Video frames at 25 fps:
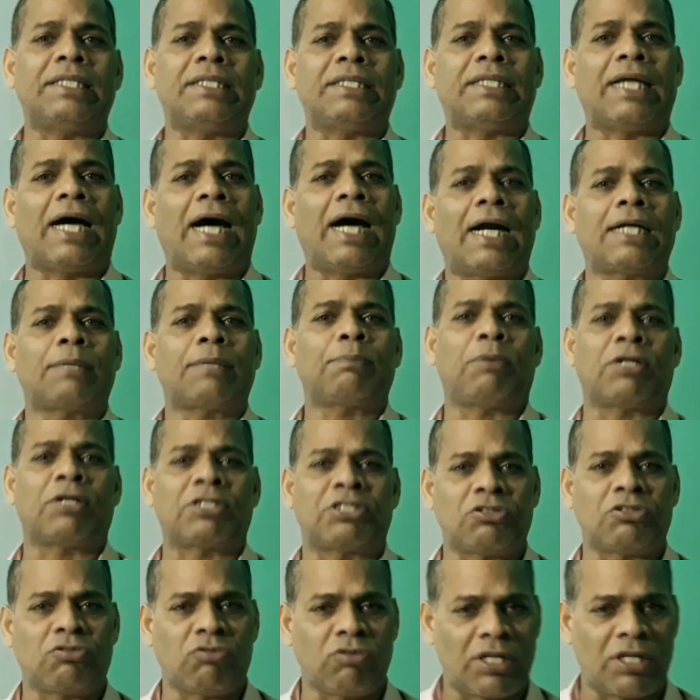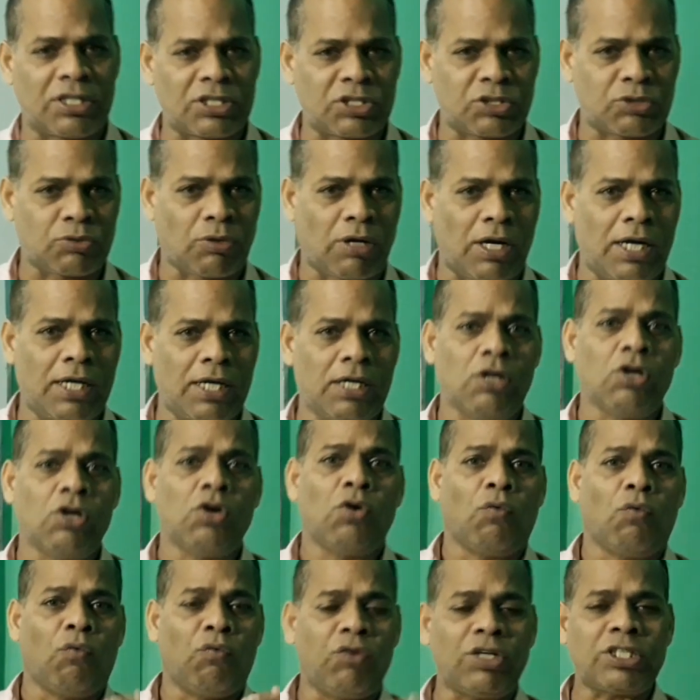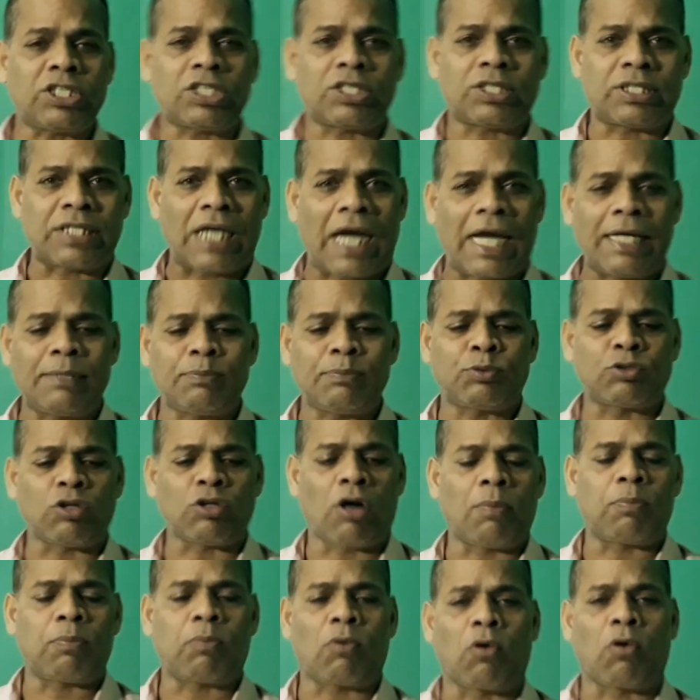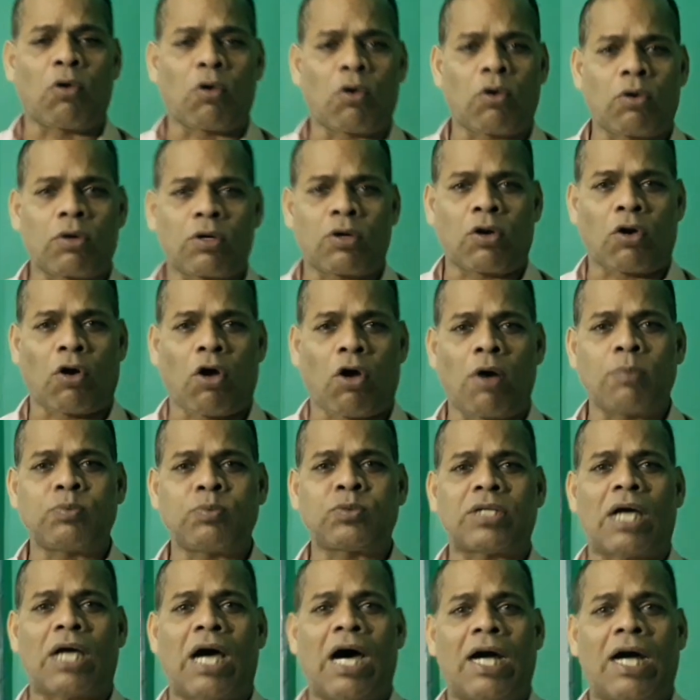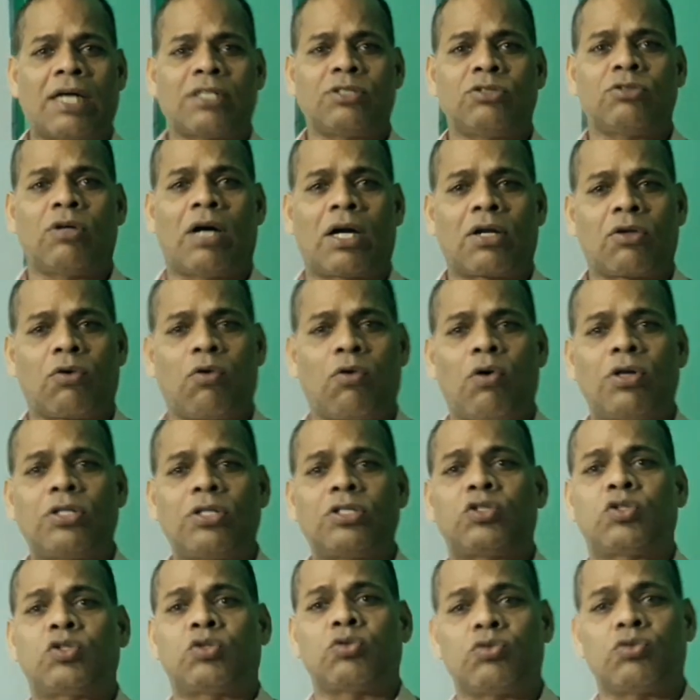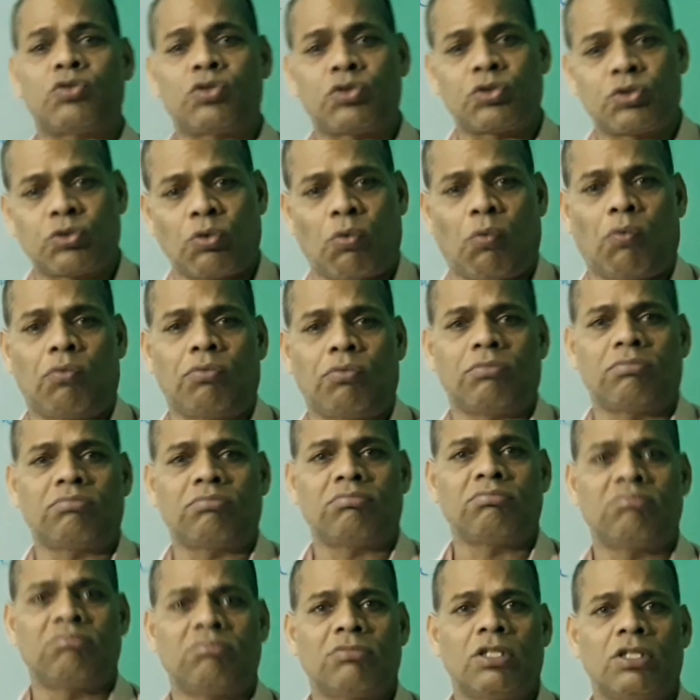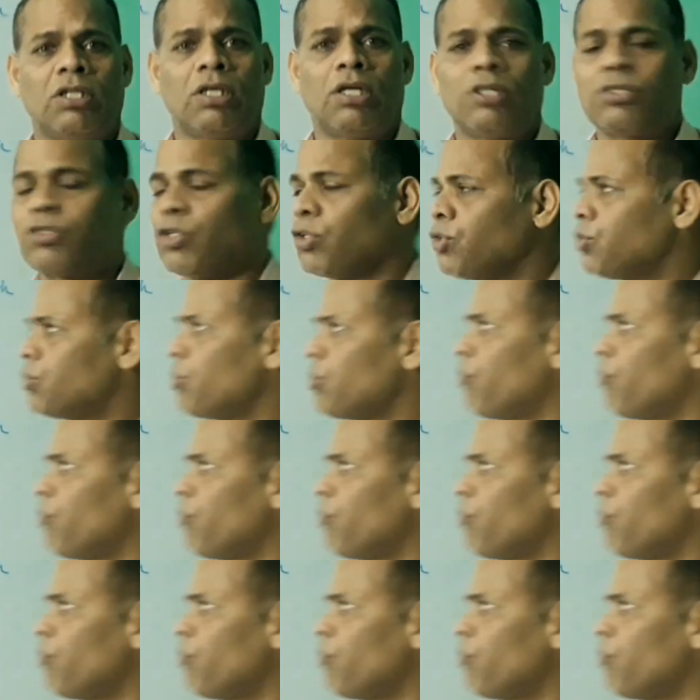in that particular soil, which types of crops you are going to sow. So it's